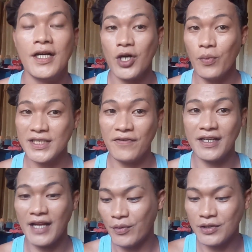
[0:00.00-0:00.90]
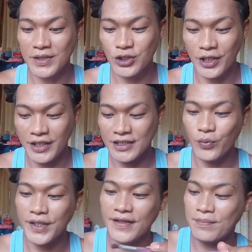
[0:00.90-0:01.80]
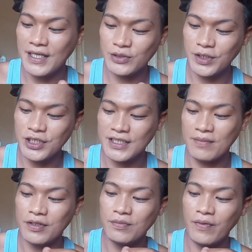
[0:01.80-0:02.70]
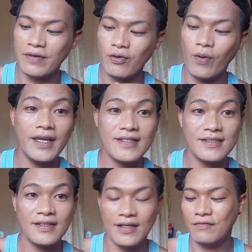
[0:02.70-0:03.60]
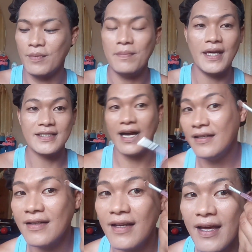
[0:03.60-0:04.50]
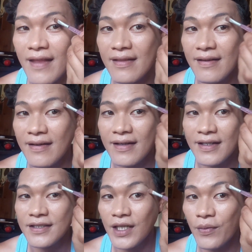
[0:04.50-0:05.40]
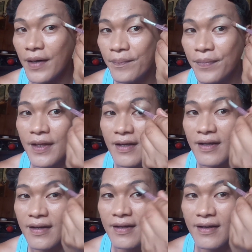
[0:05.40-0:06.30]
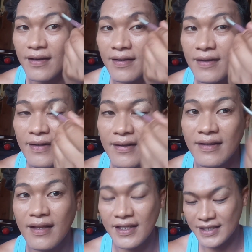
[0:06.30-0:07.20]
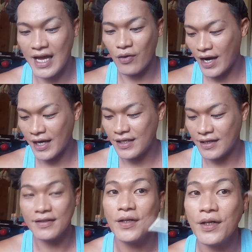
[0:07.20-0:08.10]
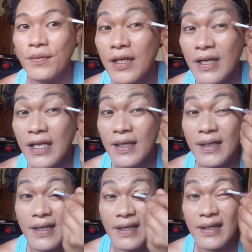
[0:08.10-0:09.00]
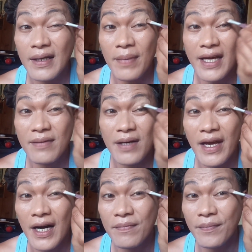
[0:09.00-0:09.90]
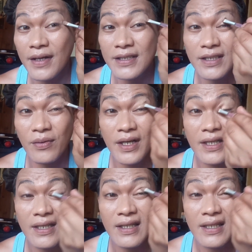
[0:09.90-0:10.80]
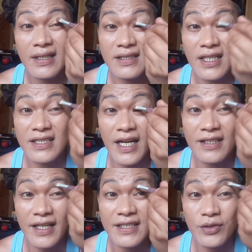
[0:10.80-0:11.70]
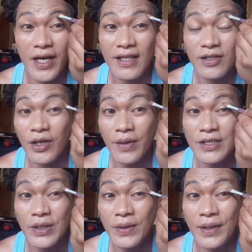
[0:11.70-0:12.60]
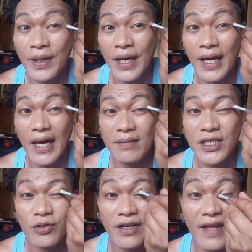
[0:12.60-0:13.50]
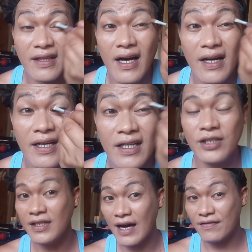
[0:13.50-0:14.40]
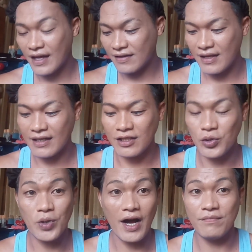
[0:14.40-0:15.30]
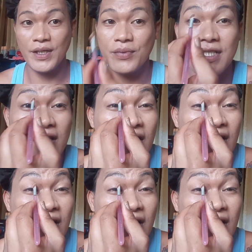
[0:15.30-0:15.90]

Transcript: the only thing that I'm going to be starting is with the base, which is I'm going to be wearing white for my baseline, like that. So that is how I really applying my makeup. So it's just that easy way that you're going to do, and be sure that you really love that thing that you have been putting.